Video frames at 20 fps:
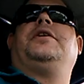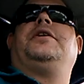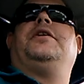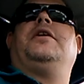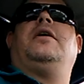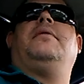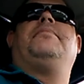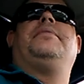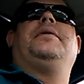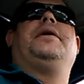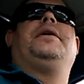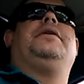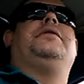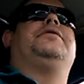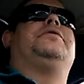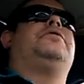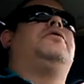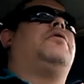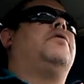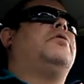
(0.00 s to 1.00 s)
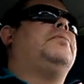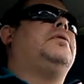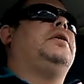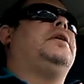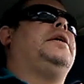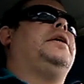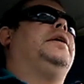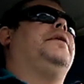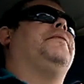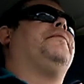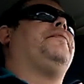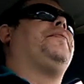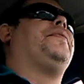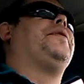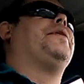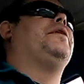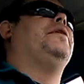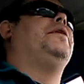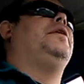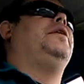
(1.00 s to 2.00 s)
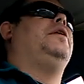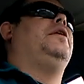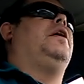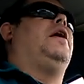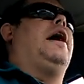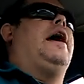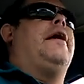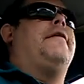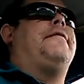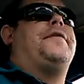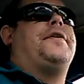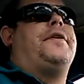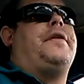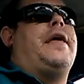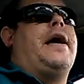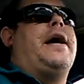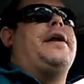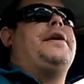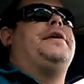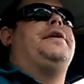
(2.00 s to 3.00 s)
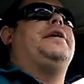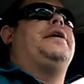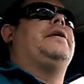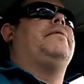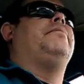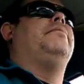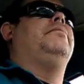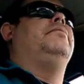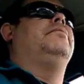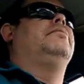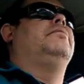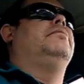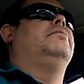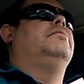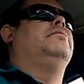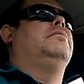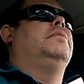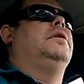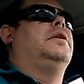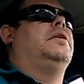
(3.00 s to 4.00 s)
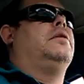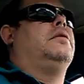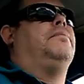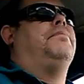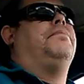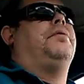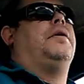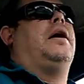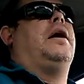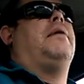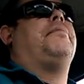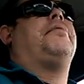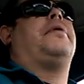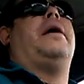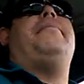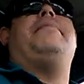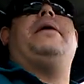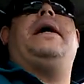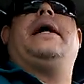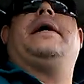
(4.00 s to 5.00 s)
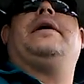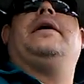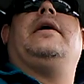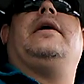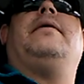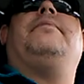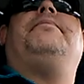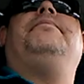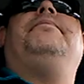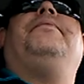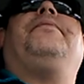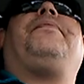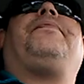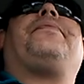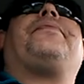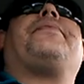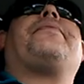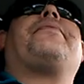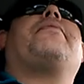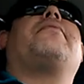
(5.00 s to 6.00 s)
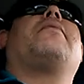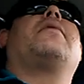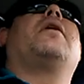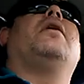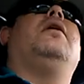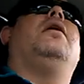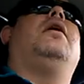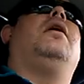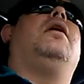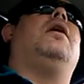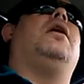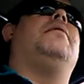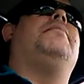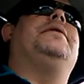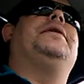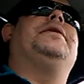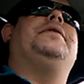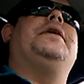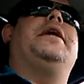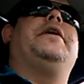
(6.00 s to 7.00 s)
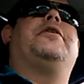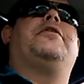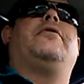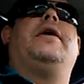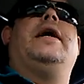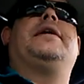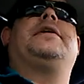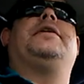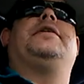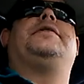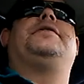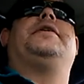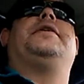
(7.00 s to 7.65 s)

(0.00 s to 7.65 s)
good companies, normally after that dip, it'll pop right back up and correct